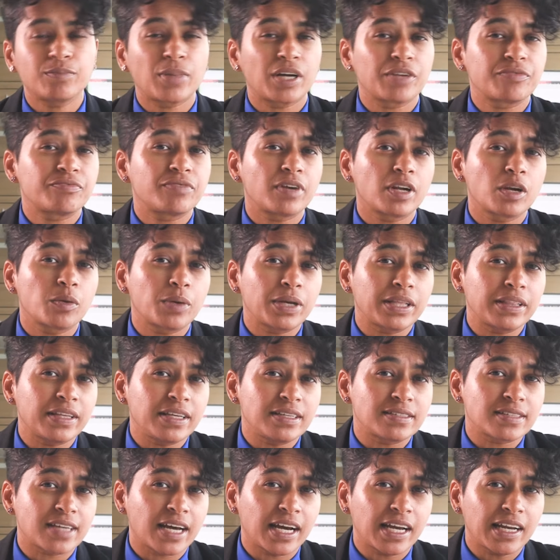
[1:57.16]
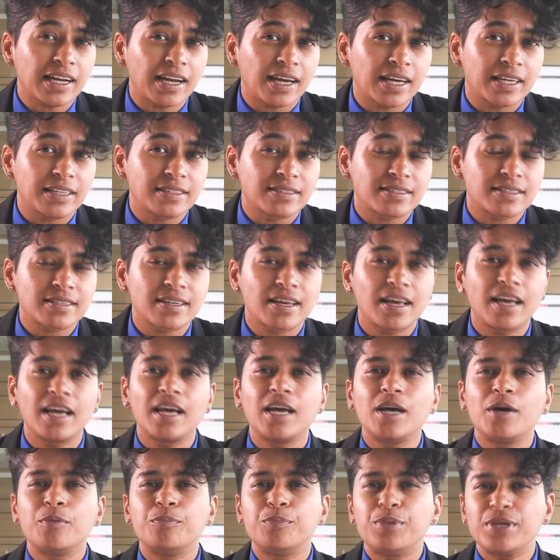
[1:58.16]
By following these guidelines,
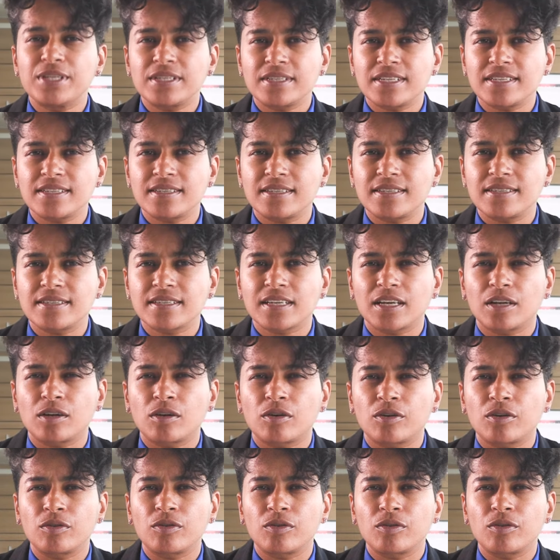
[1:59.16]
businesses can